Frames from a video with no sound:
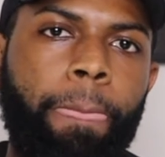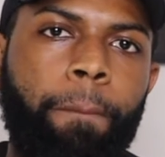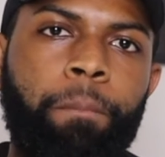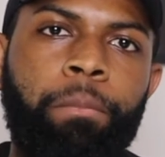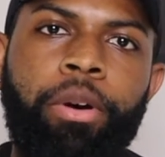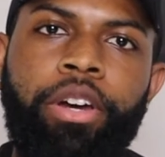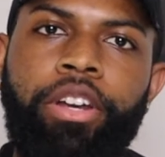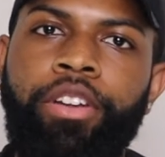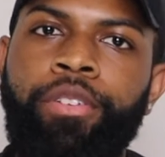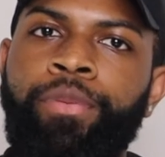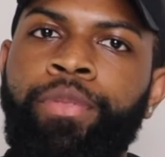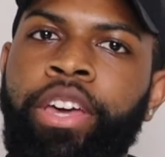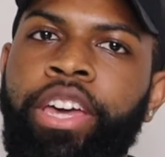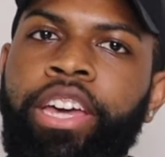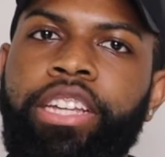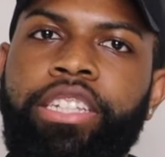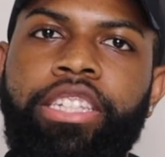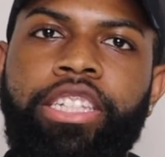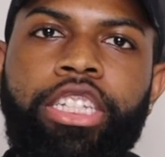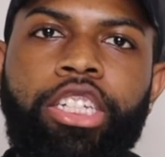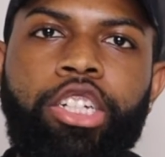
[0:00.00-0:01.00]
But the
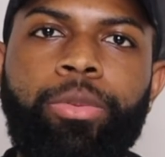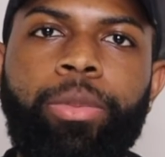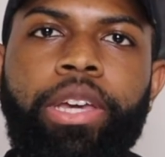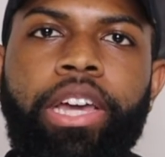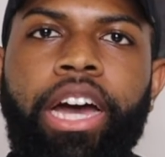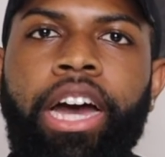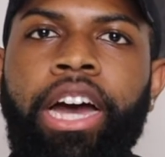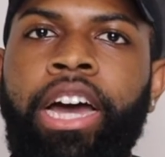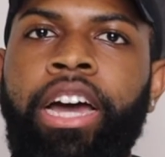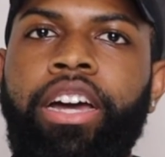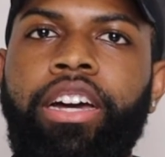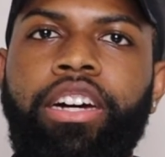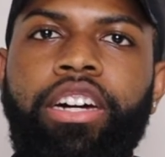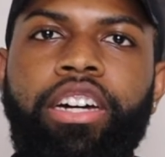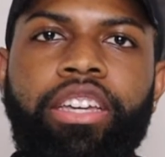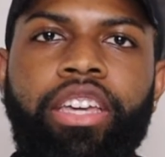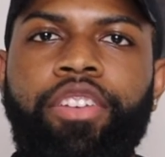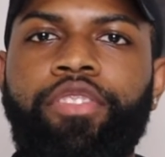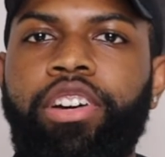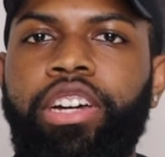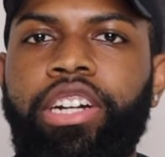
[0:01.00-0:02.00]
vets still be eyeing her
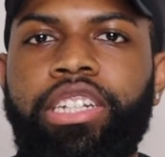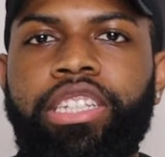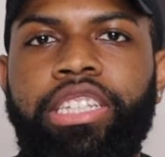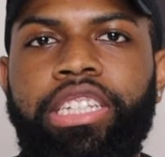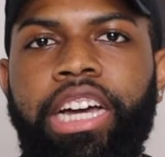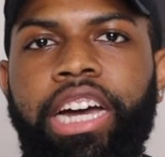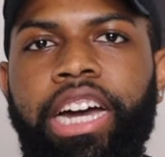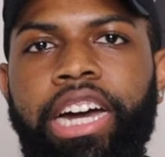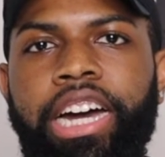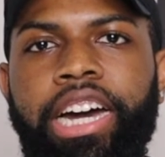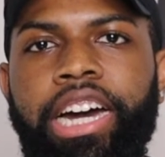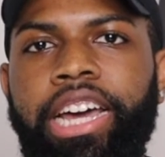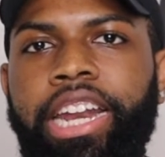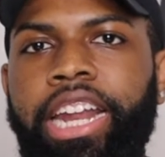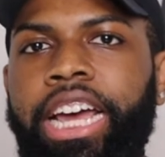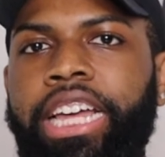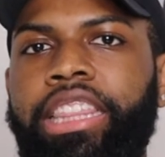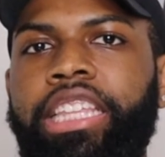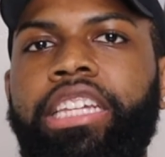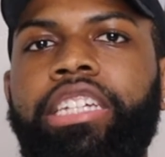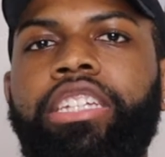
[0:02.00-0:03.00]
and giving her the side eye.
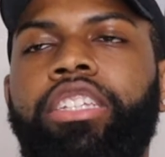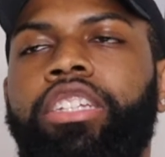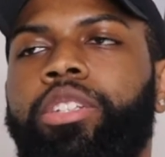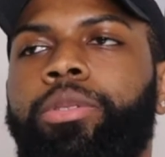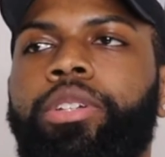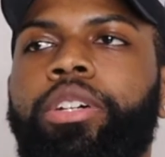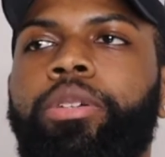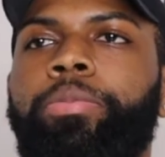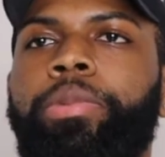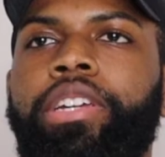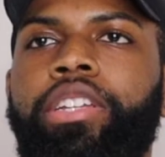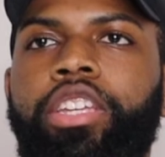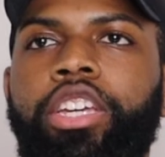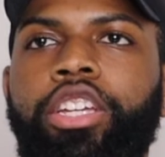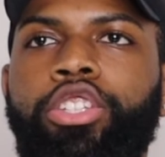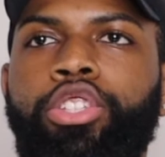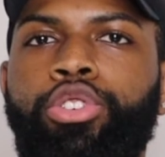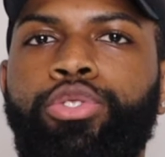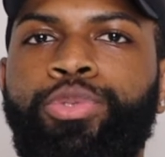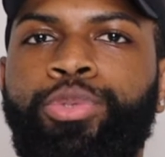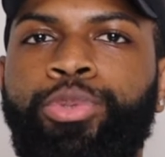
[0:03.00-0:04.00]
Now I think it's just because Big T's
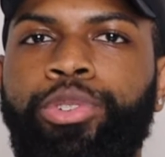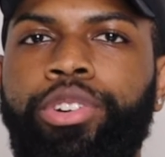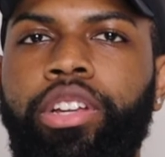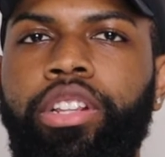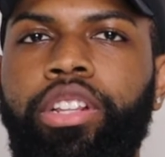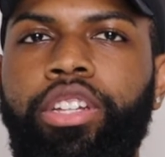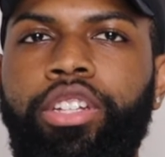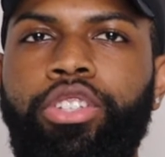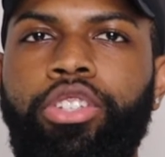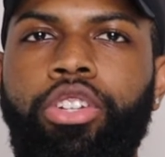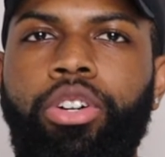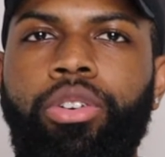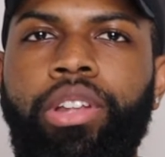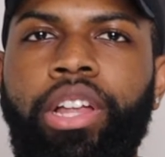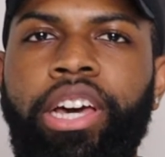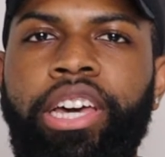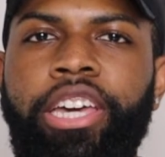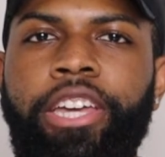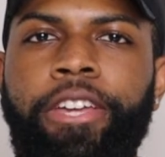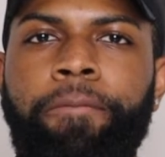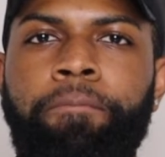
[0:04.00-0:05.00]
so friendly, so
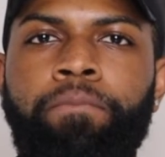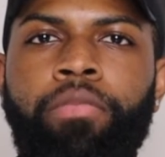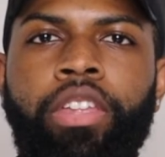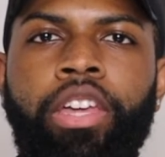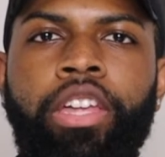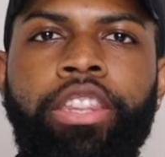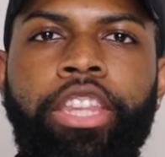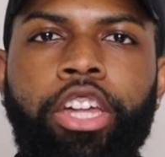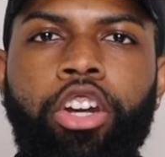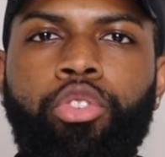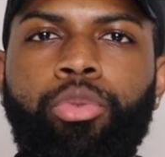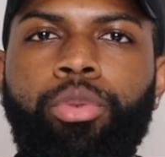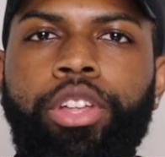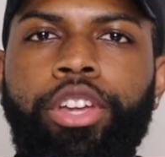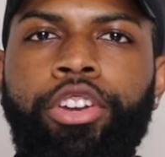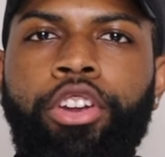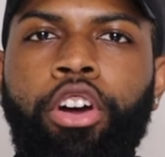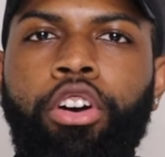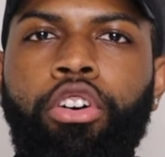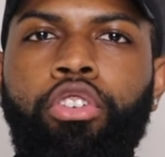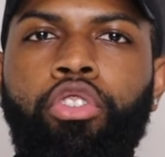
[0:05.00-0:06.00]
like they don't really
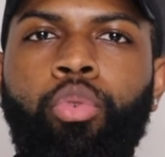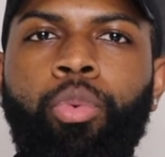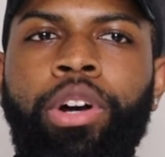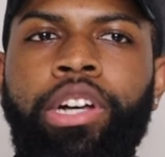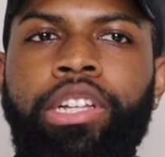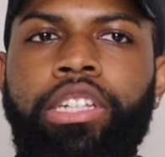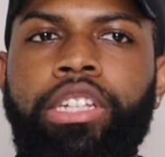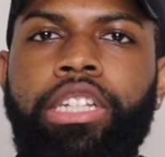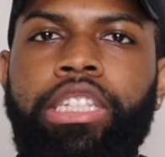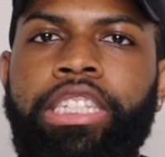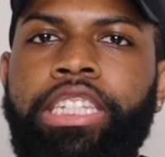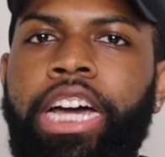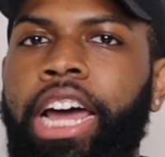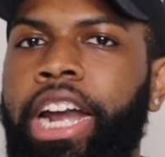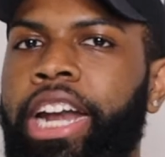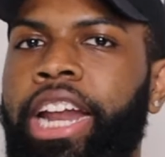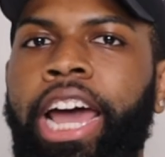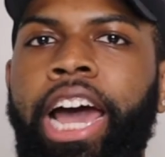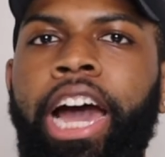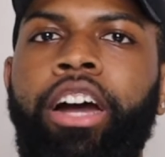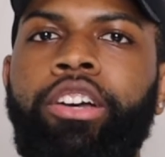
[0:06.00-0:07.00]
know what side
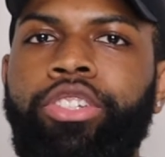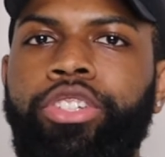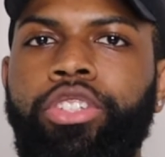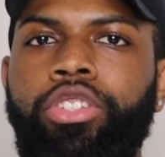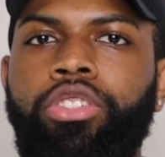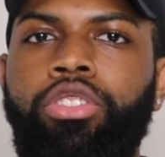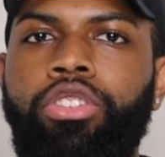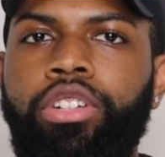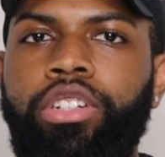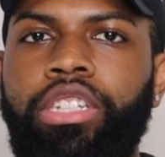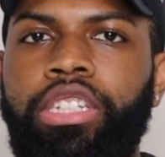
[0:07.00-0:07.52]
of the house she's on.